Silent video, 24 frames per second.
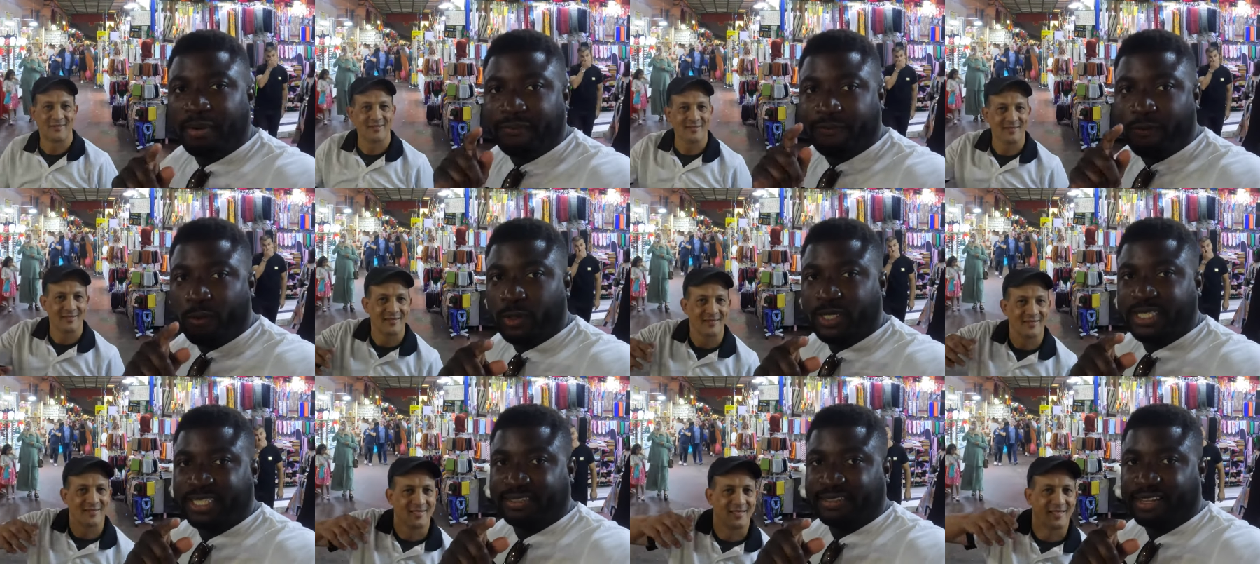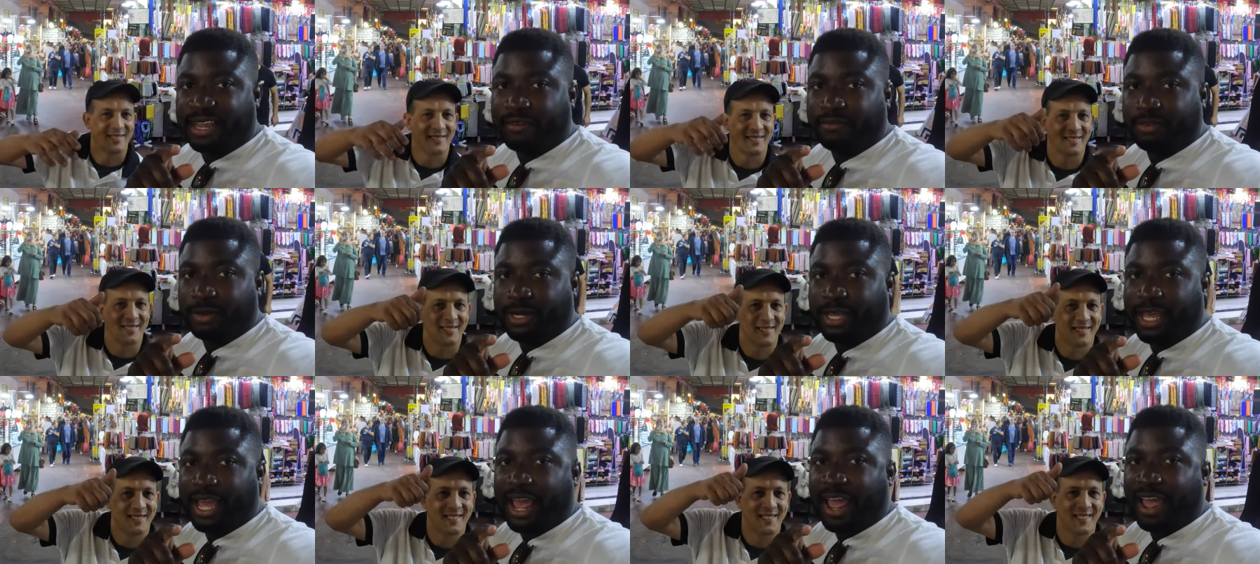
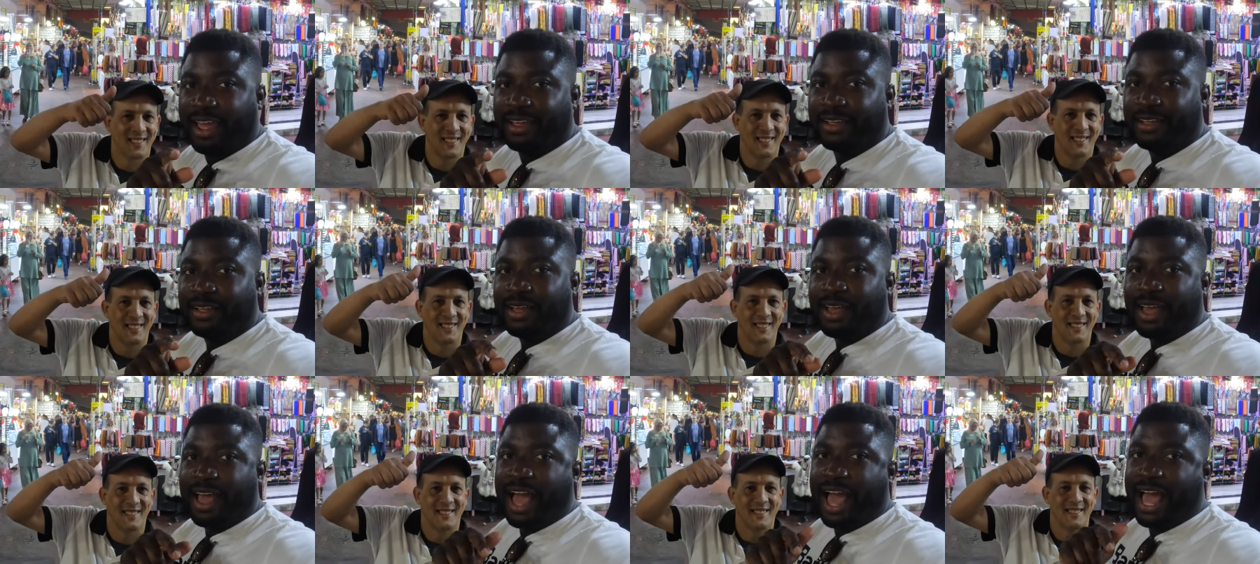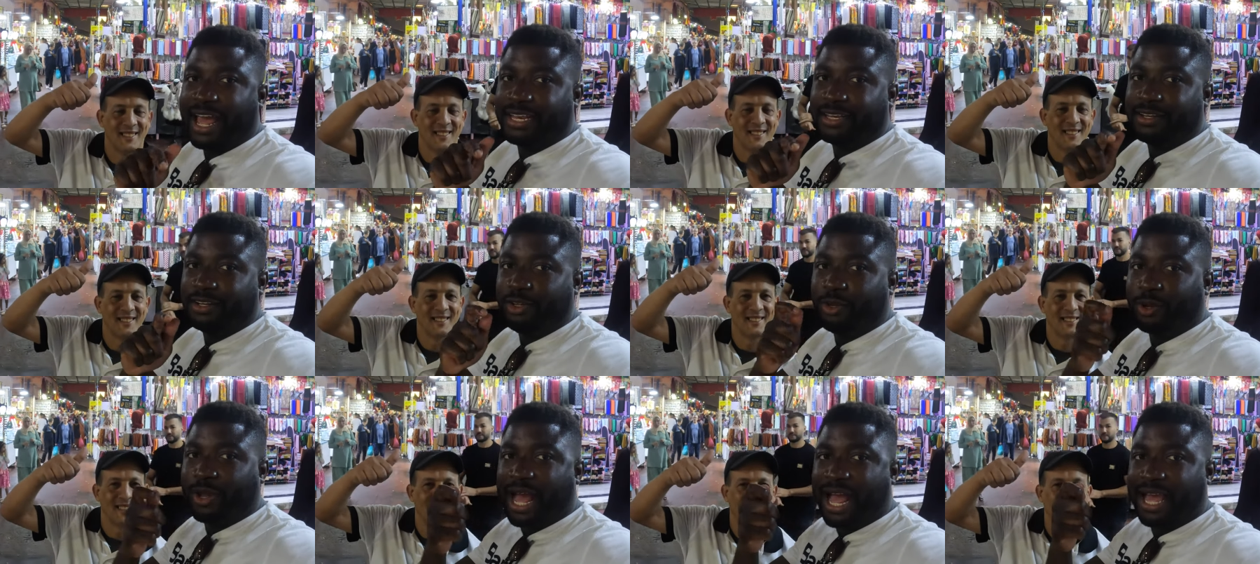Speaker 1: forty-seven, yeah.
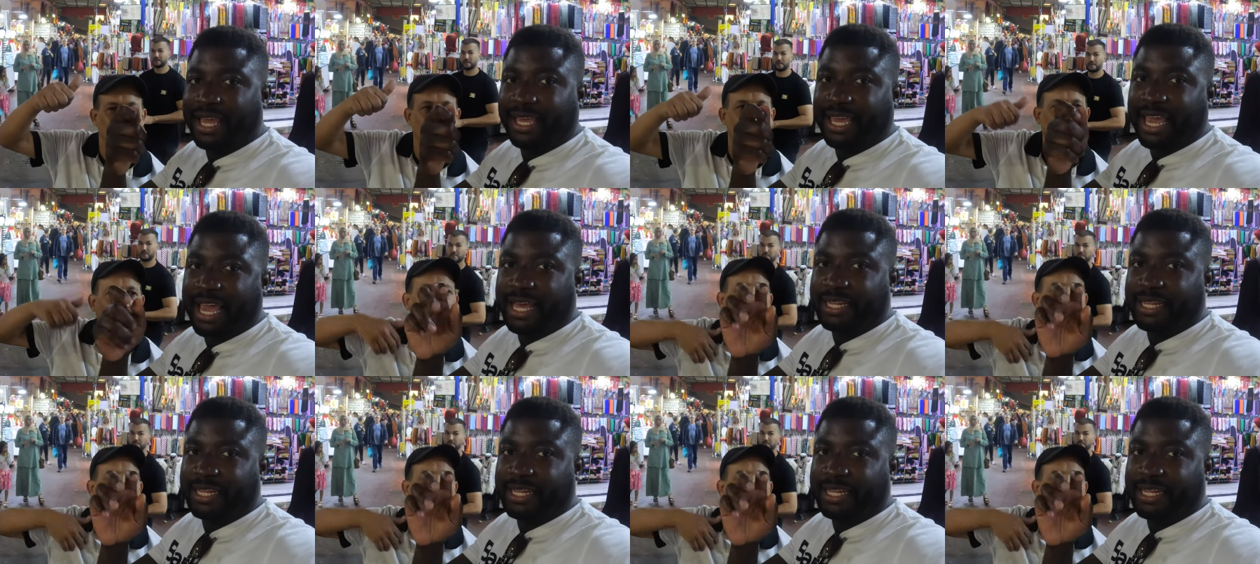And you can get